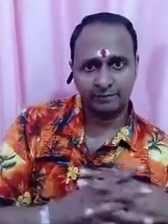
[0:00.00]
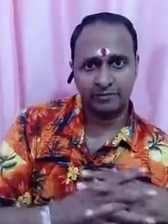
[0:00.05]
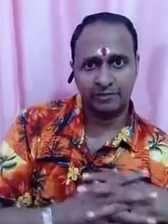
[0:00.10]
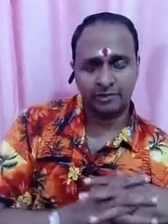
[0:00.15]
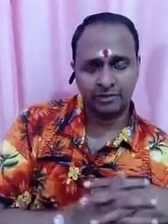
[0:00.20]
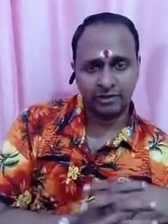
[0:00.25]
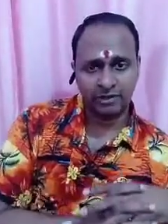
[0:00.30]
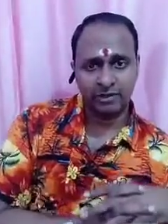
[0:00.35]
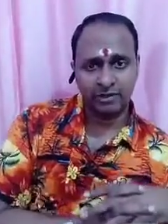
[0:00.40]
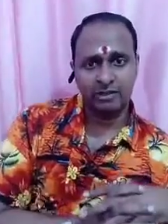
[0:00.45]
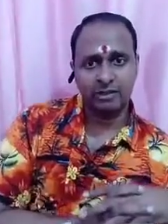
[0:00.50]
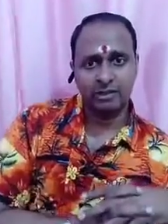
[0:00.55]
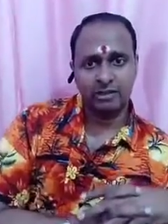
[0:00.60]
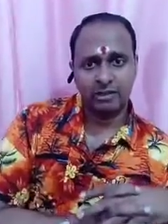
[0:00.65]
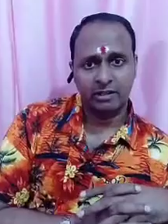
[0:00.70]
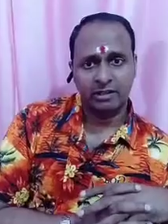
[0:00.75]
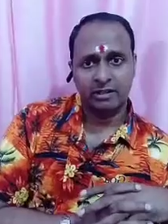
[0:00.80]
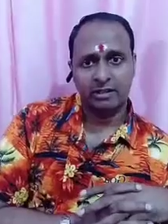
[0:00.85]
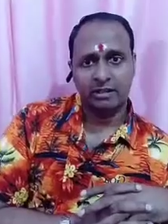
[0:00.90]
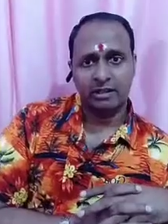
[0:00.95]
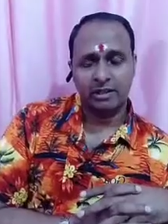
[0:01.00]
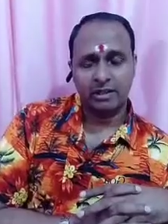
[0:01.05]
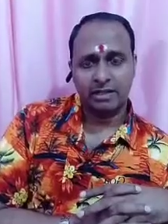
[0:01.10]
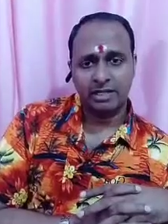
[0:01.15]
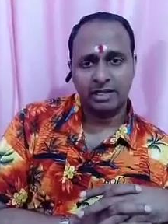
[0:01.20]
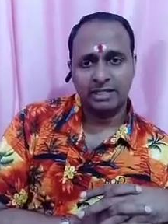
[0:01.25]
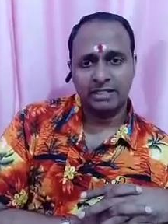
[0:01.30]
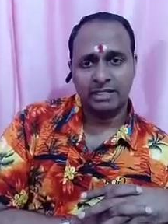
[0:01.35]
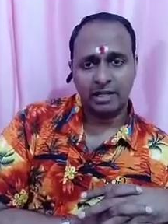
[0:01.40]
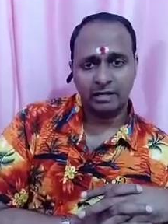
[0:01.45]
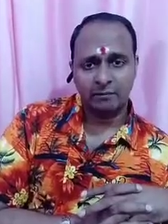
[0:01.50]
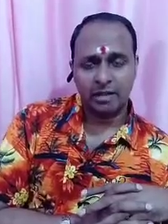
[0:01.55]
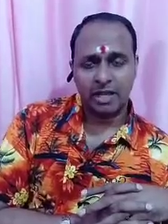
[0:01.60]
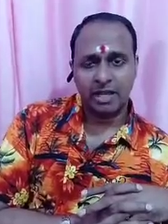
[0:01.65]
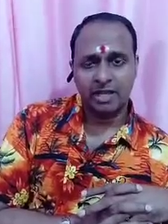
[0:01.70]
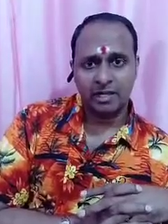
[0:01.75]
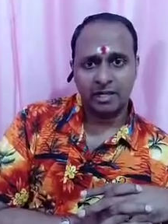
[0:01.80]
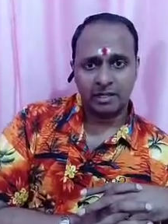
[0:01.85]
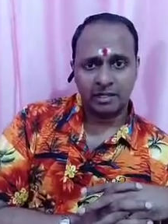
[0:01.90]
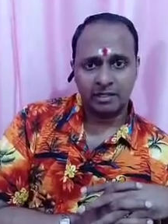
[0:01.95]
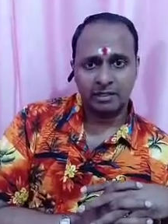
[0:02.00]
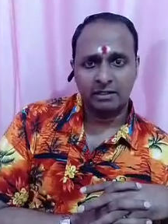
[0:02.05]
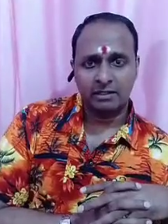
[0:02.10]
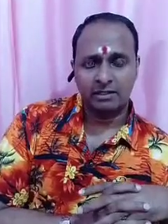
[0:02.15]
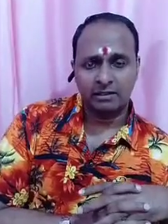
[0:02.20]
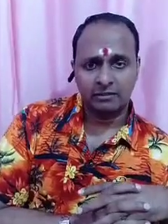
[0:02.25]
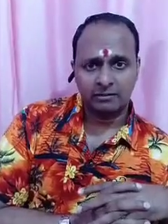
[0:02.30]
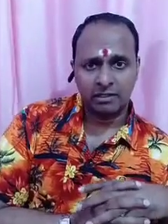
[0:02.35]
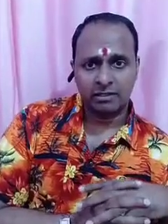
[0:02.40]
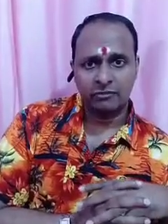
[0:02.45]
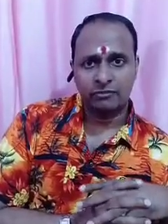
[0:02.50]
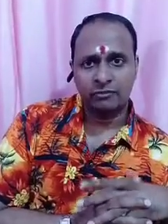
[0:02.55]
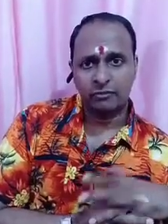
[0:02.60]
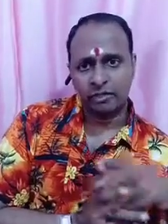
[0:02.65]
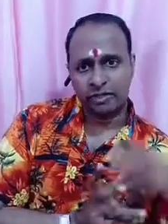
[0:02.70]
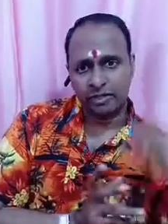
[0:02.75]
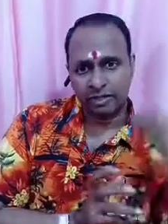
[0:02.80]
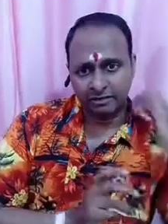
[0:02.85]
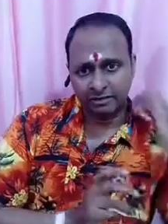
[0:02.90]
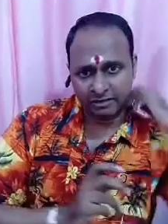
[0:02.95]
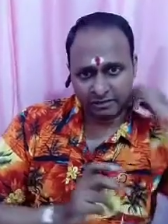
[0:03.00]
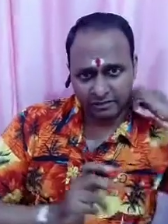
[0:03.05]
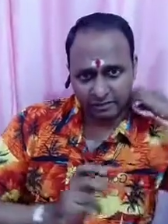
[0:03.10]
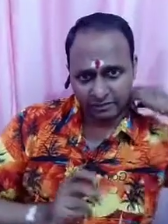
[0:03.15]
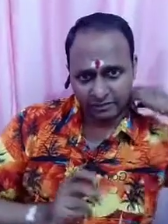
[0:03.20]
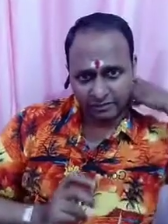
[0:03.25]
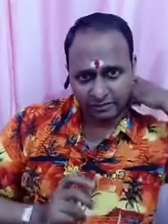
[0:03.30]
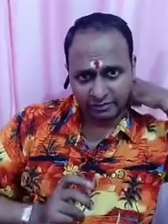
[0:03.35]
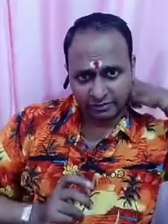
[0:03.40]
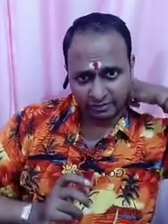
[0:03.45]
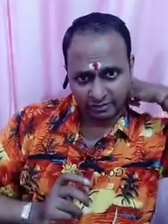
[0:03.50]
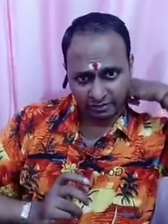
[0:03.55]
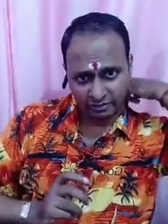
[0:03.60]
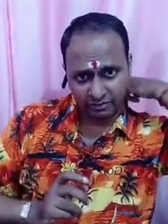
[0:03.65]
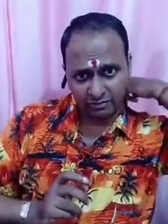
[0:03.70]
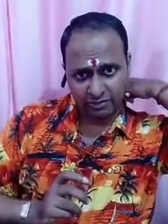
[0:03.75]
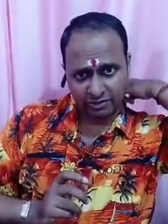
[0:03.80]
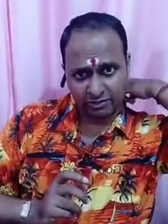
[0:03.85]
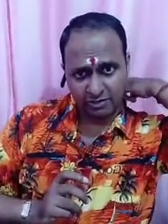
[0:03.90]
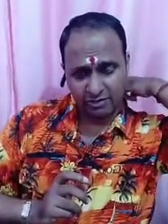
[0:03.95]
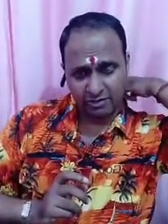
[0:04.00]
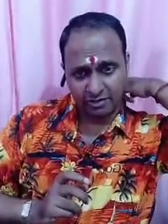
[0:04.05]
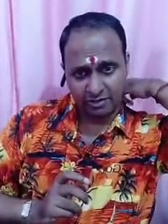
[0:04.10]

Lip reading: Okay, and in that bargain we are fooling ourselves. Okay,